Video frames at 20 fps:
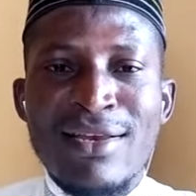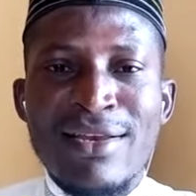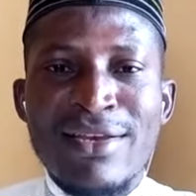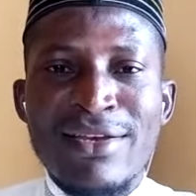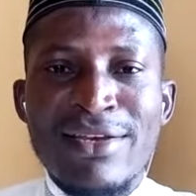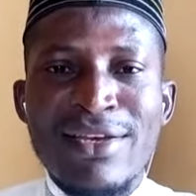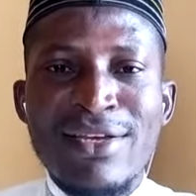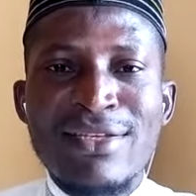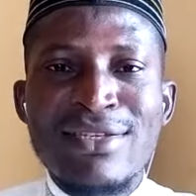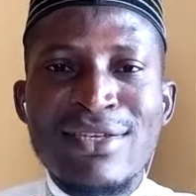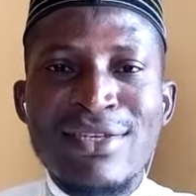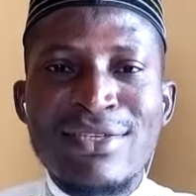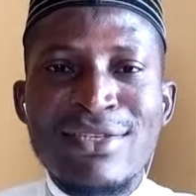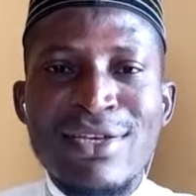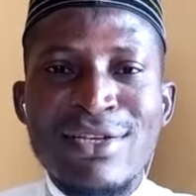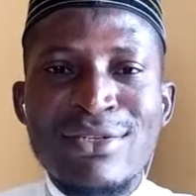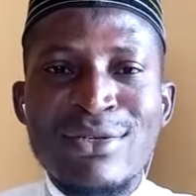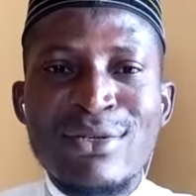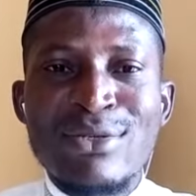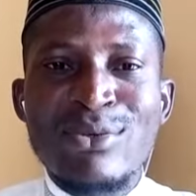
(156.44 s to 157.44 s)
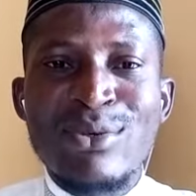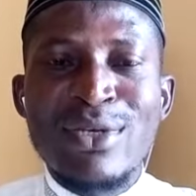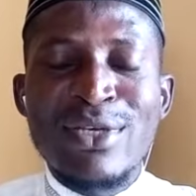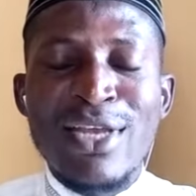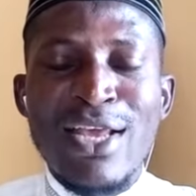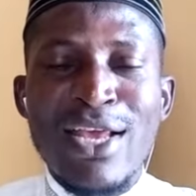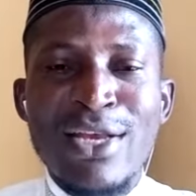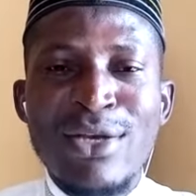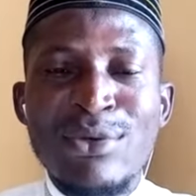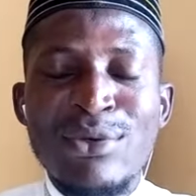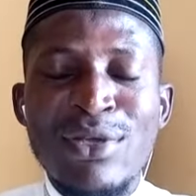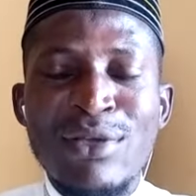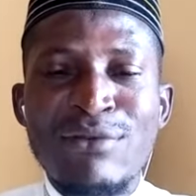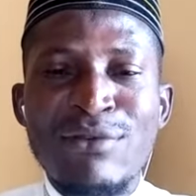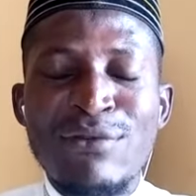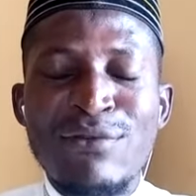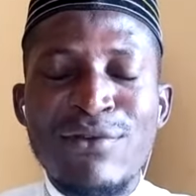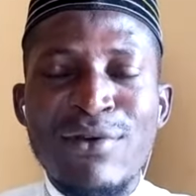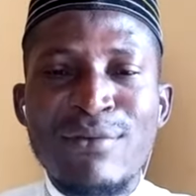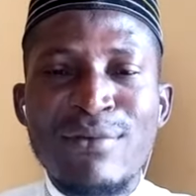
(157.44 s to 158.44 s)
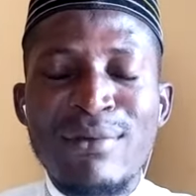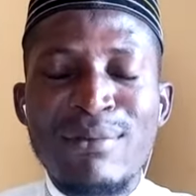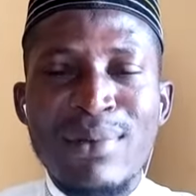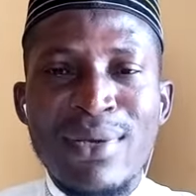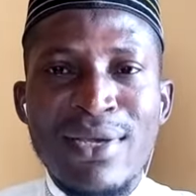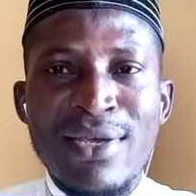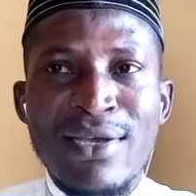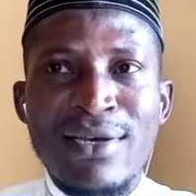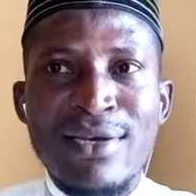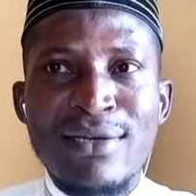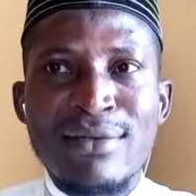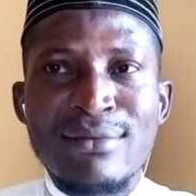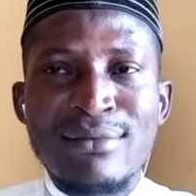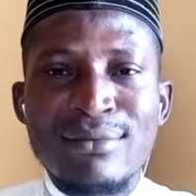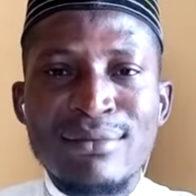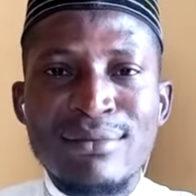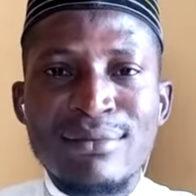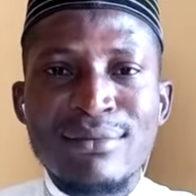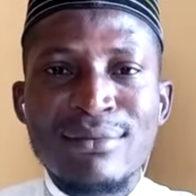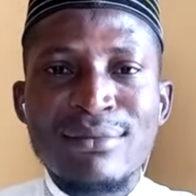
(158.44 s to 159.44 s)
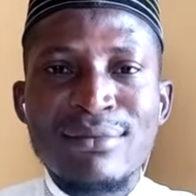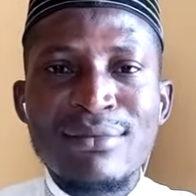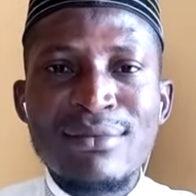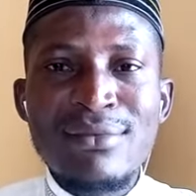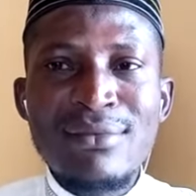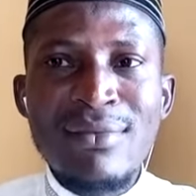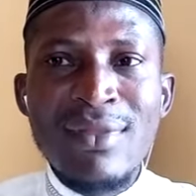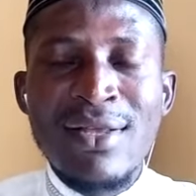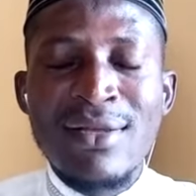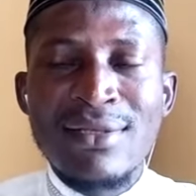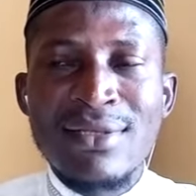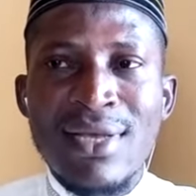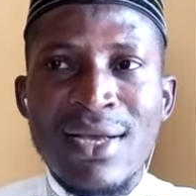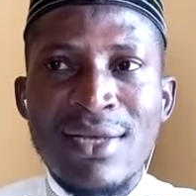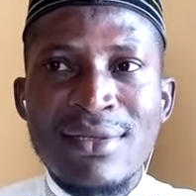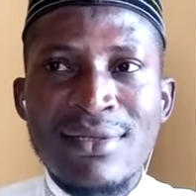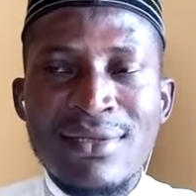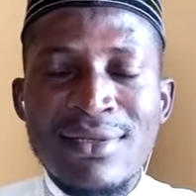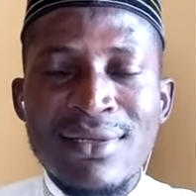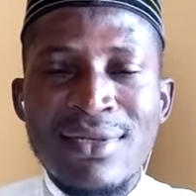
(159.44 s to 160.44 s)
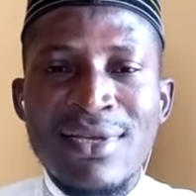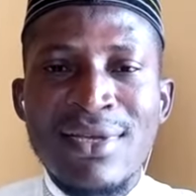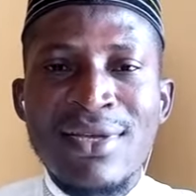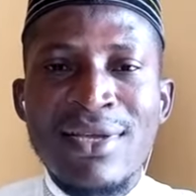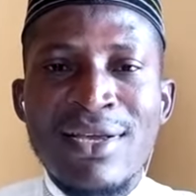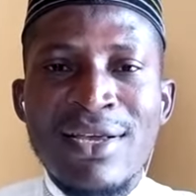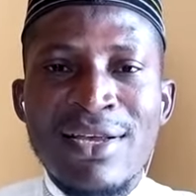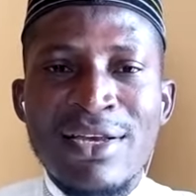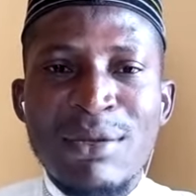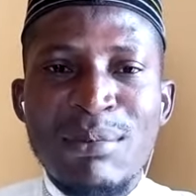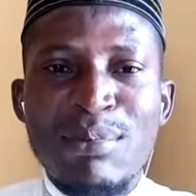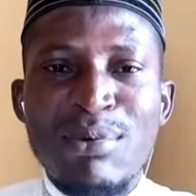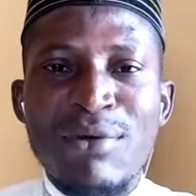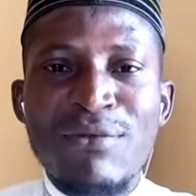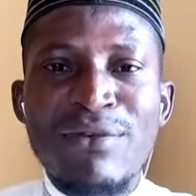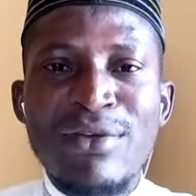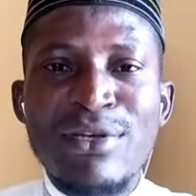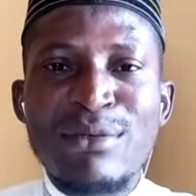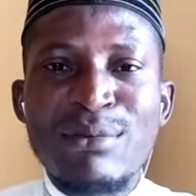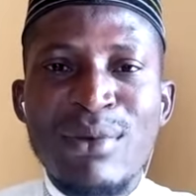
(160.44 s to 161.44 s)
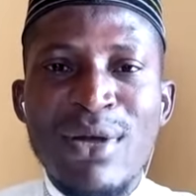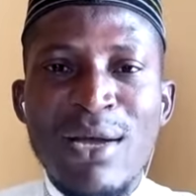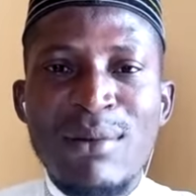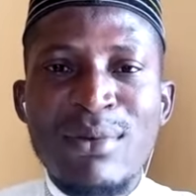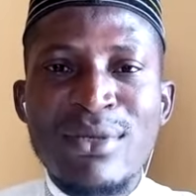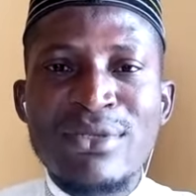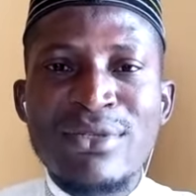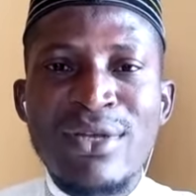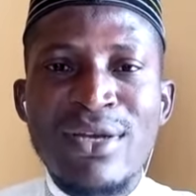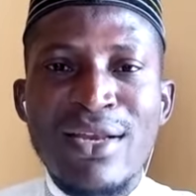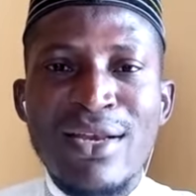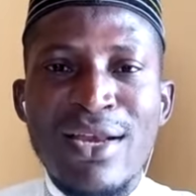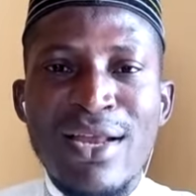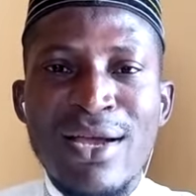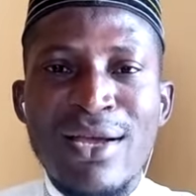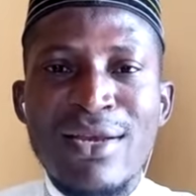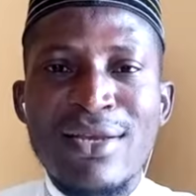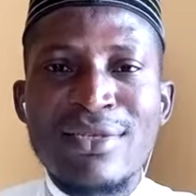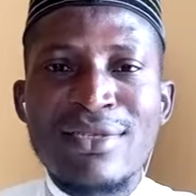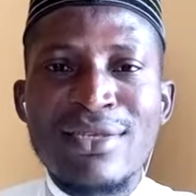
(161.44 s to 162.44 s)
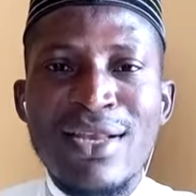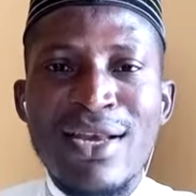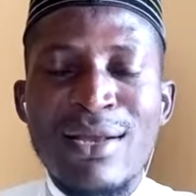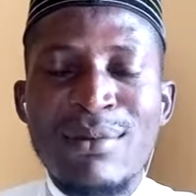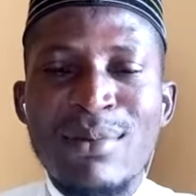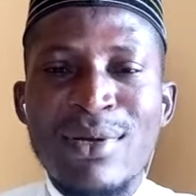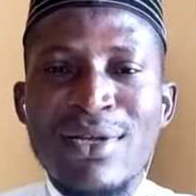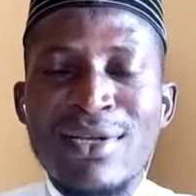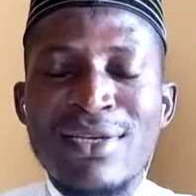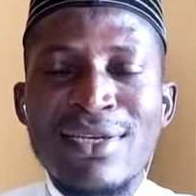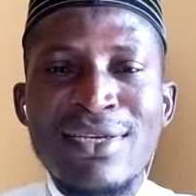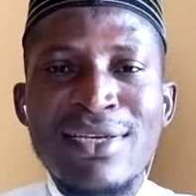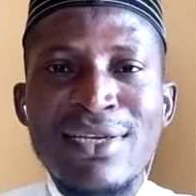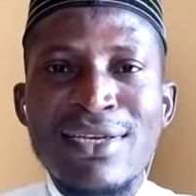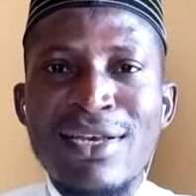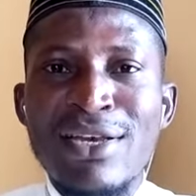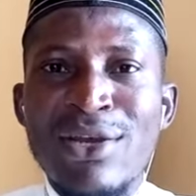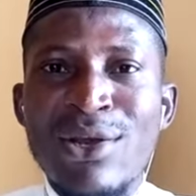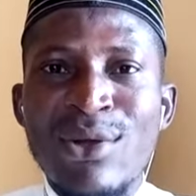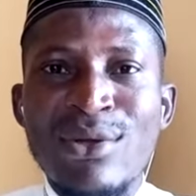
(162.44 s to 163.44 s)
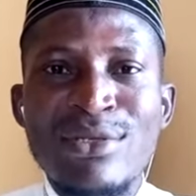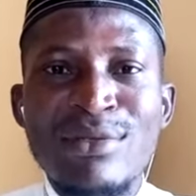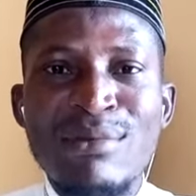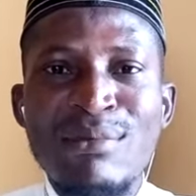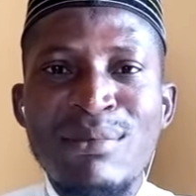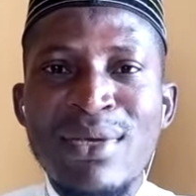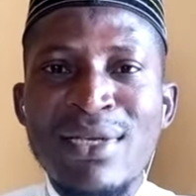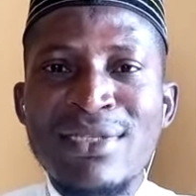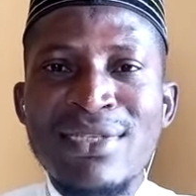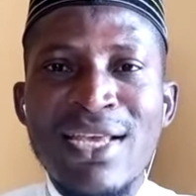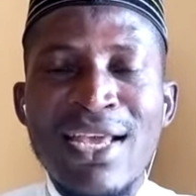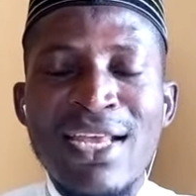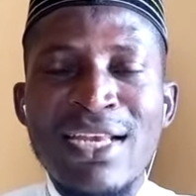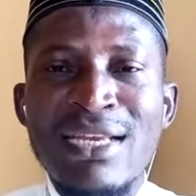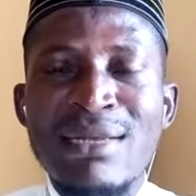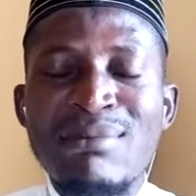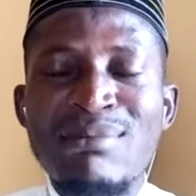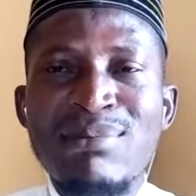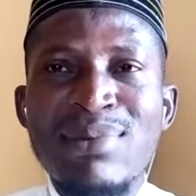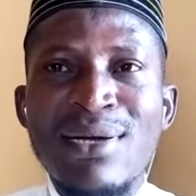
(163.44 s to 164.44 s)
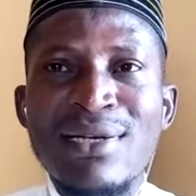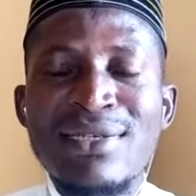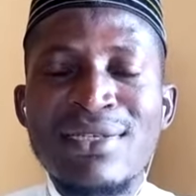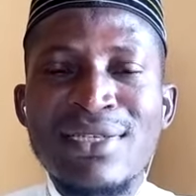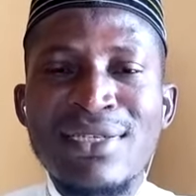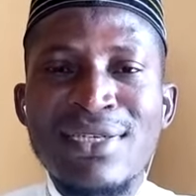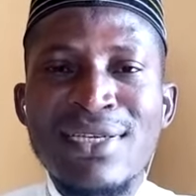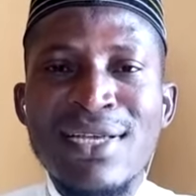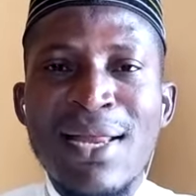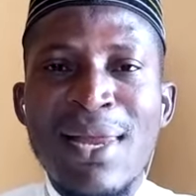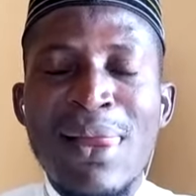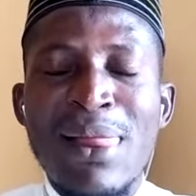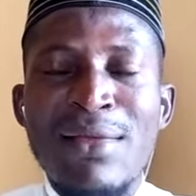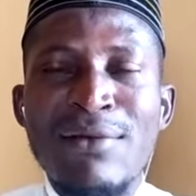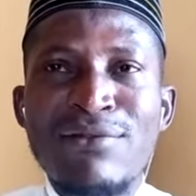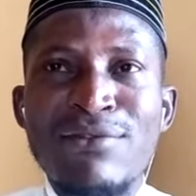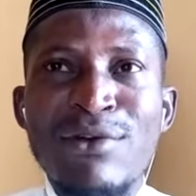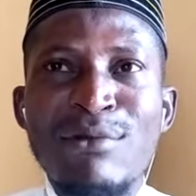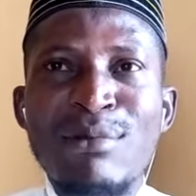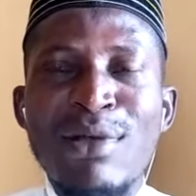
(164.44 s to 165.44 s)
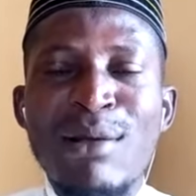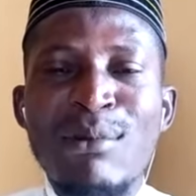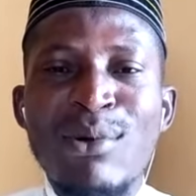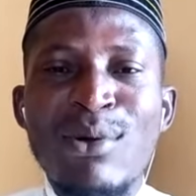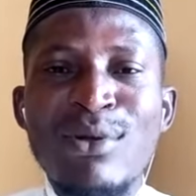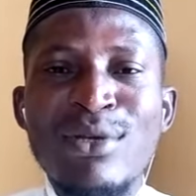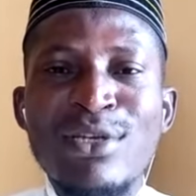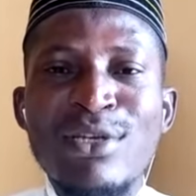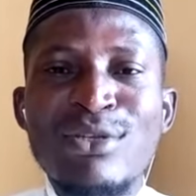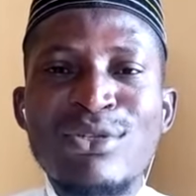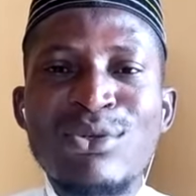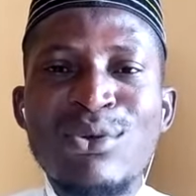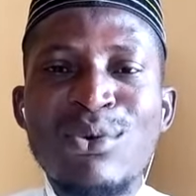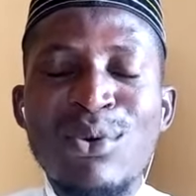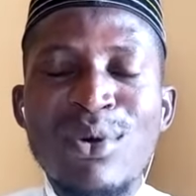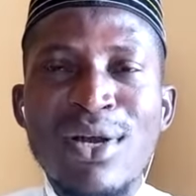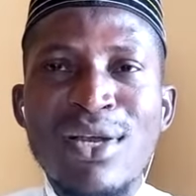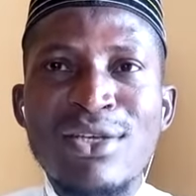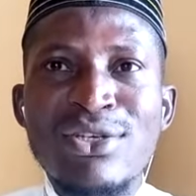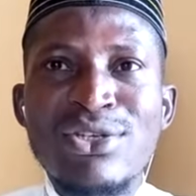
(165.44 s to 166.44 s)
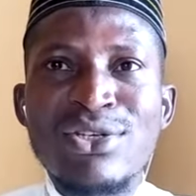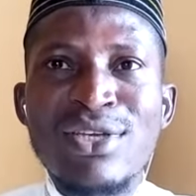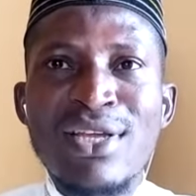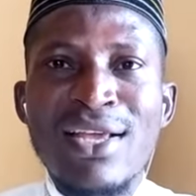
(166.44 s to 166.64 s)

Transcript: This is to tell you even from the beginning that the Prophet Muhammad sallallahu alaihi wasallam did not meet anybody from among this Quraysh